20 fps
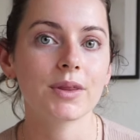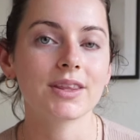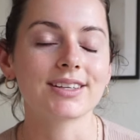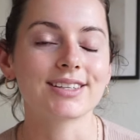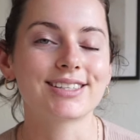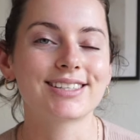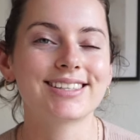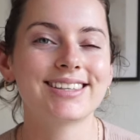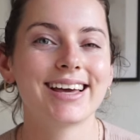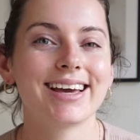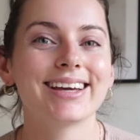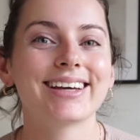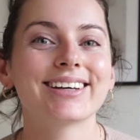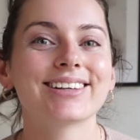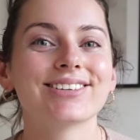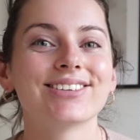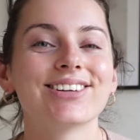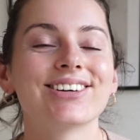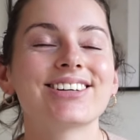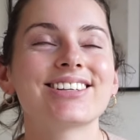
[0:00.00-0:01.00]
This thing
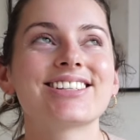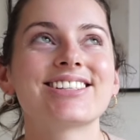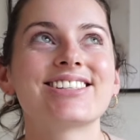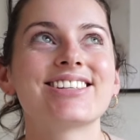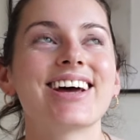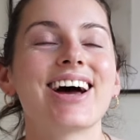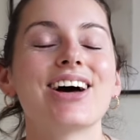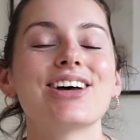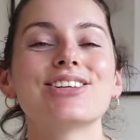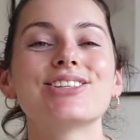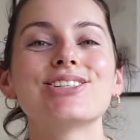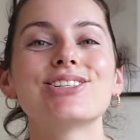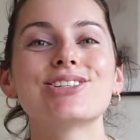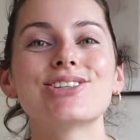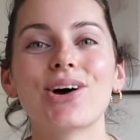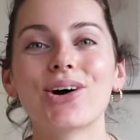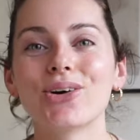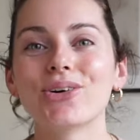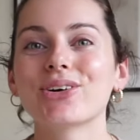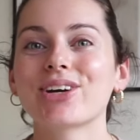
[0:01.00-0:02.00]
looks
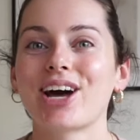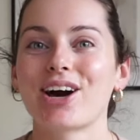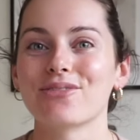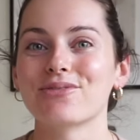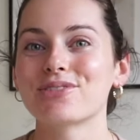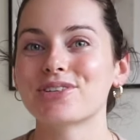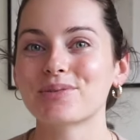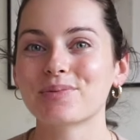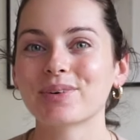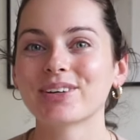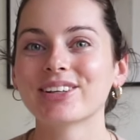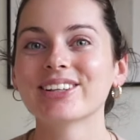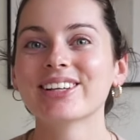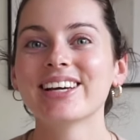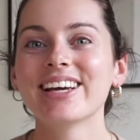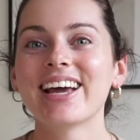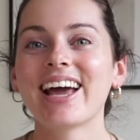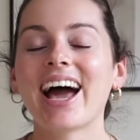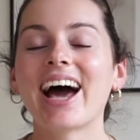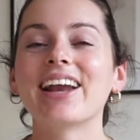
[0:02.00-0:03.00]
so comfortable,
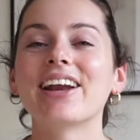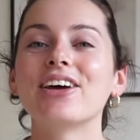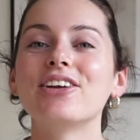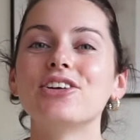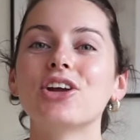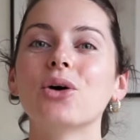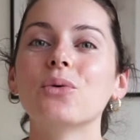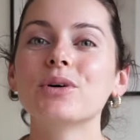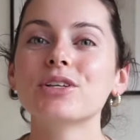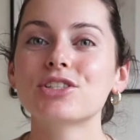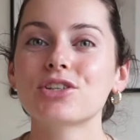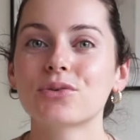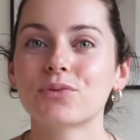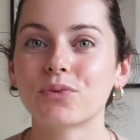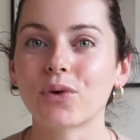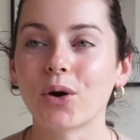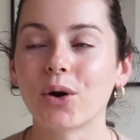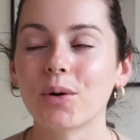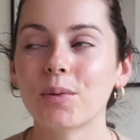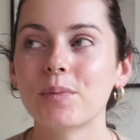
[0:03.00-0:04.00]
and I know it's a
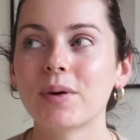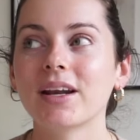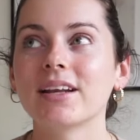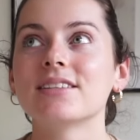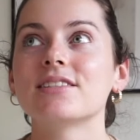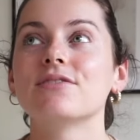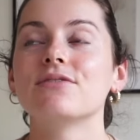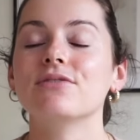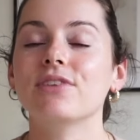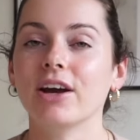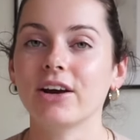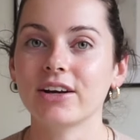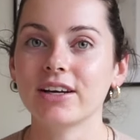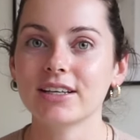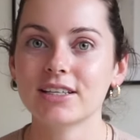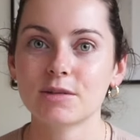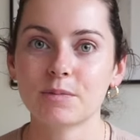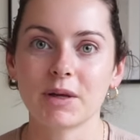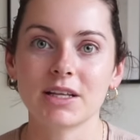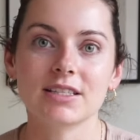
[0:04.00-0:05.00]
robe and it's very
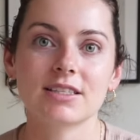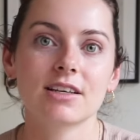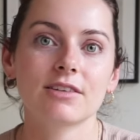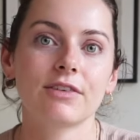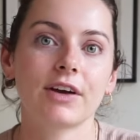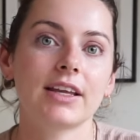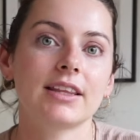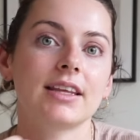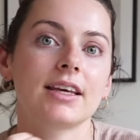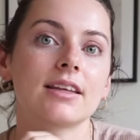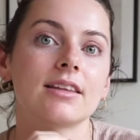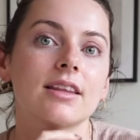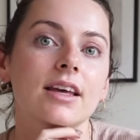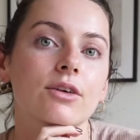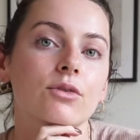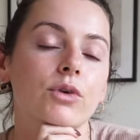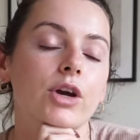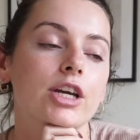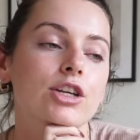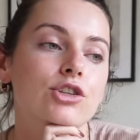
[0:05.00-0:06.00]
expensive. I think they
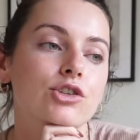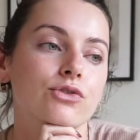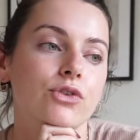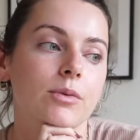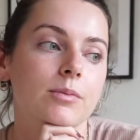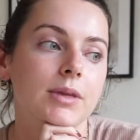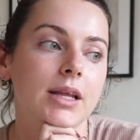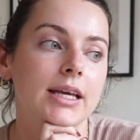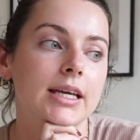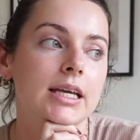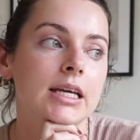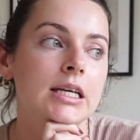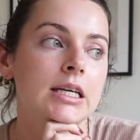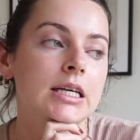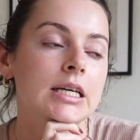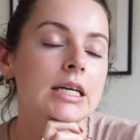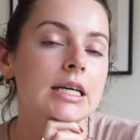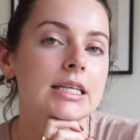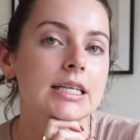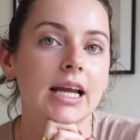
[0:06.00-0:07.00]
range from like
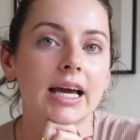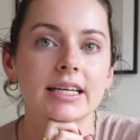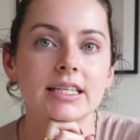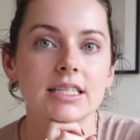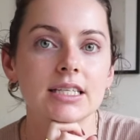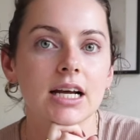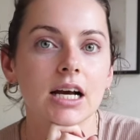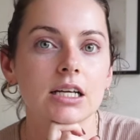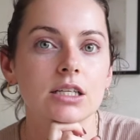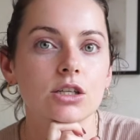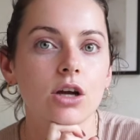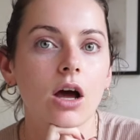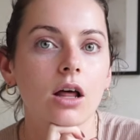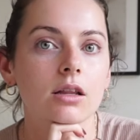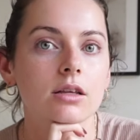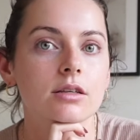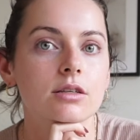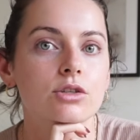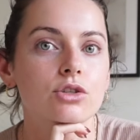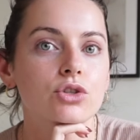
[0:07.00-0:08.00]
ninety-nine
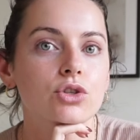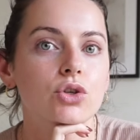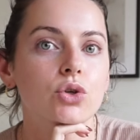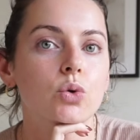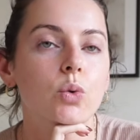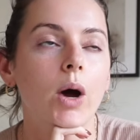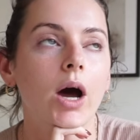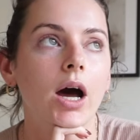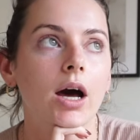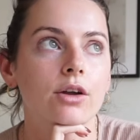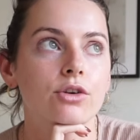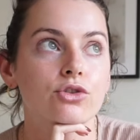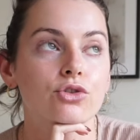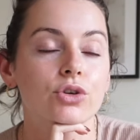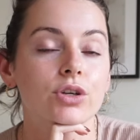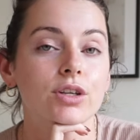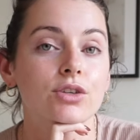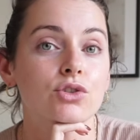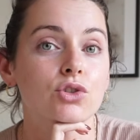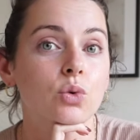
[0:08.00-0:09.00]
dollars to one
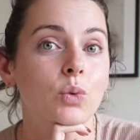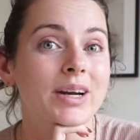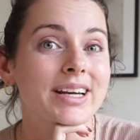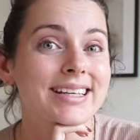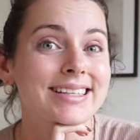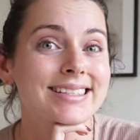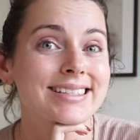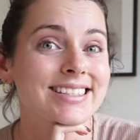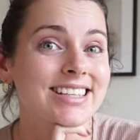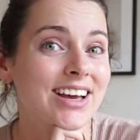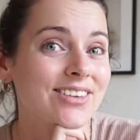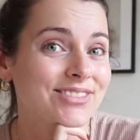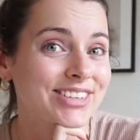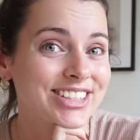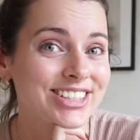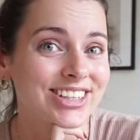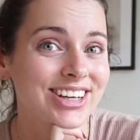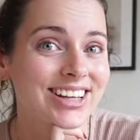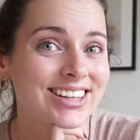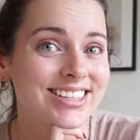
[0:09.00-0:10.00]
hundred twenty-seven
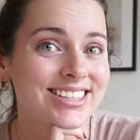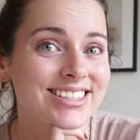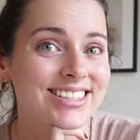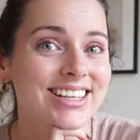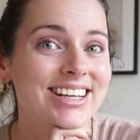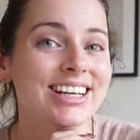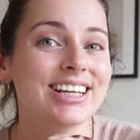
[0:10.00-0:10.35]
dollars.